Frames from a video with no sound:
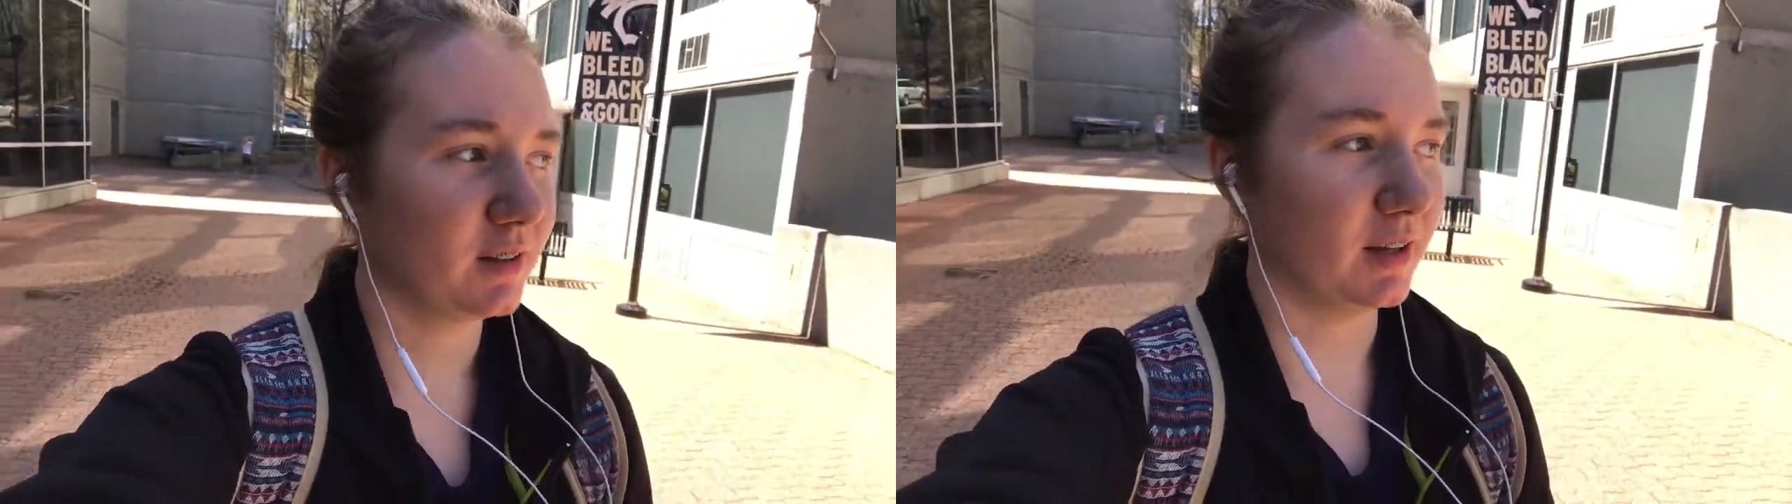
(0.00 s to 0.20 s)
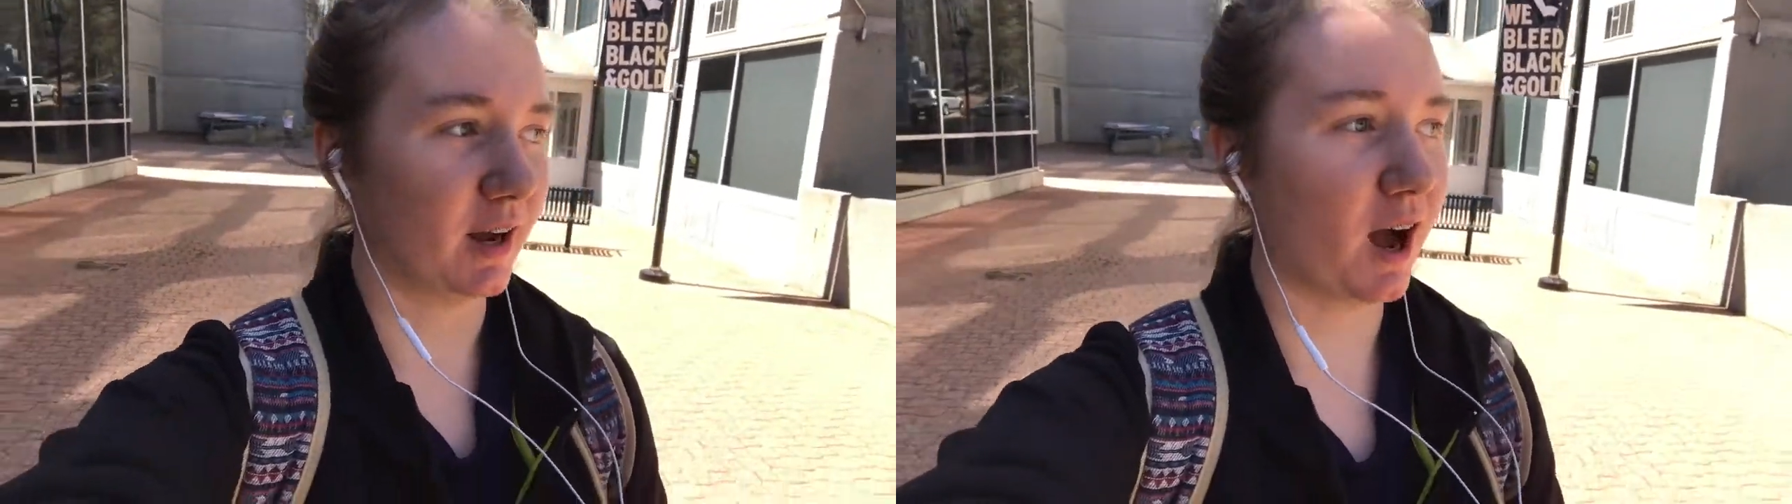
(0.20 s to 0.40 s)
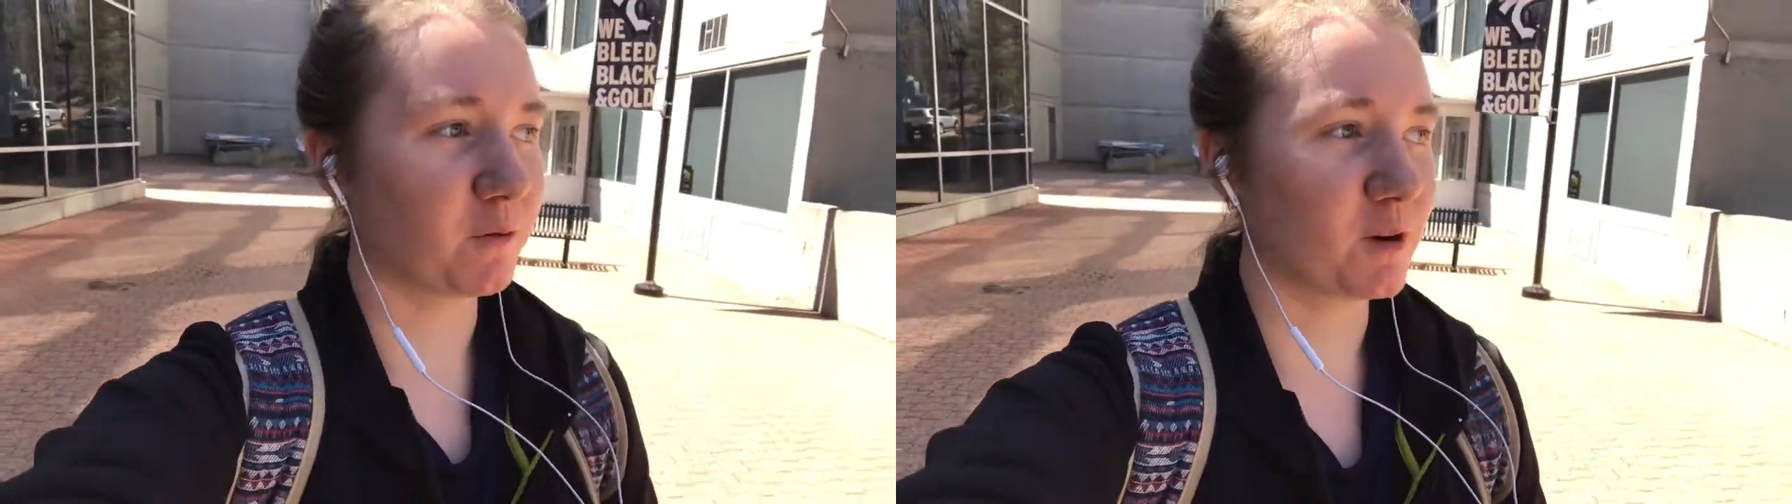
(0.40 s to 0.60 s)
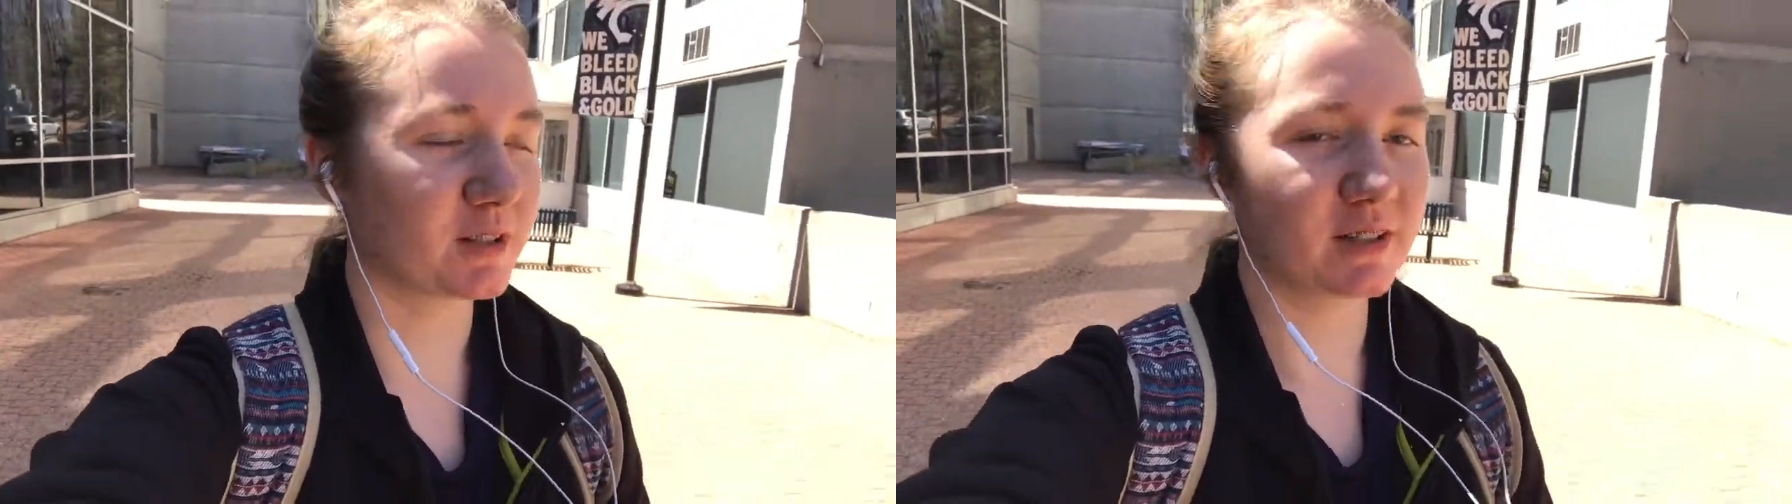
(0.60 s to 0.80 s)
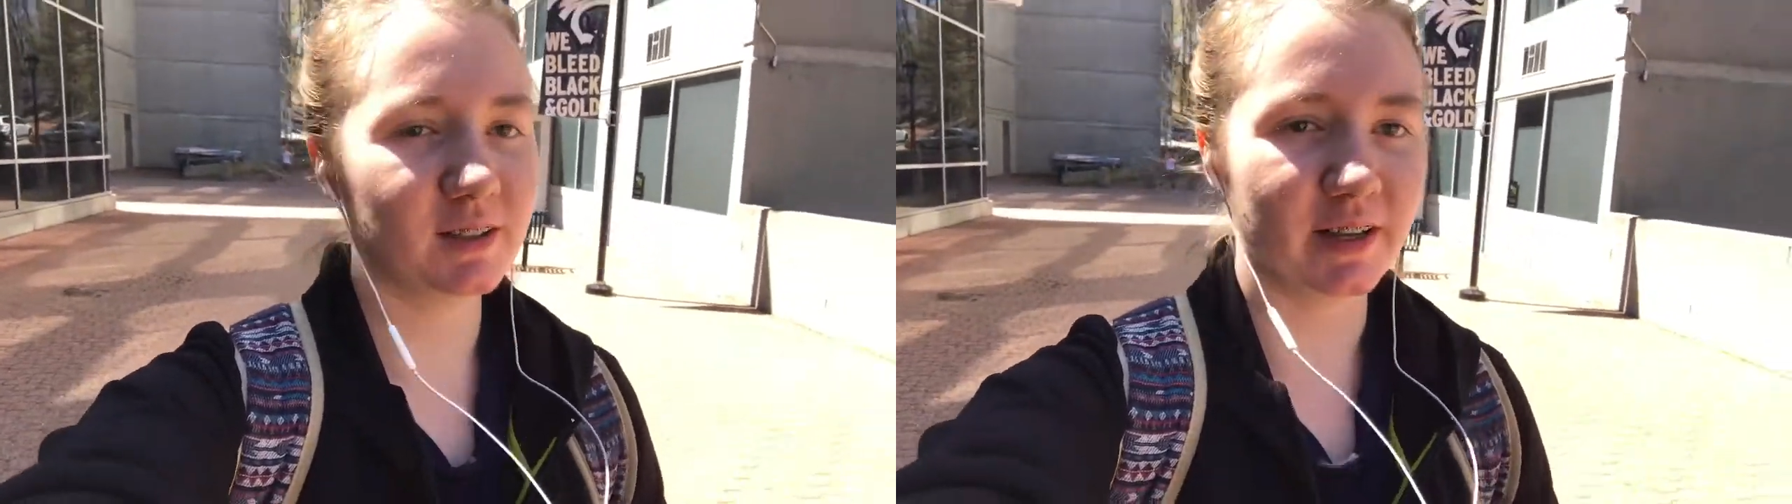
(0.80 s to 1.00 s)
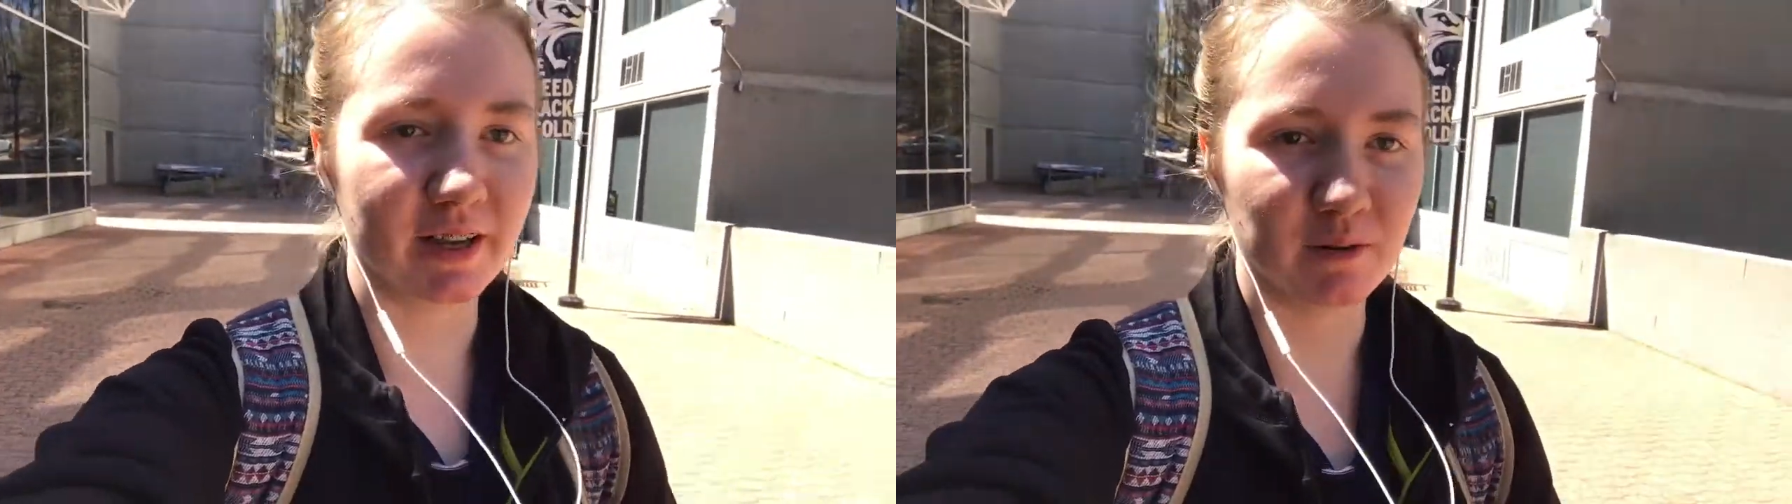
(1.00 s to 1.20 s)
Like, I want to lay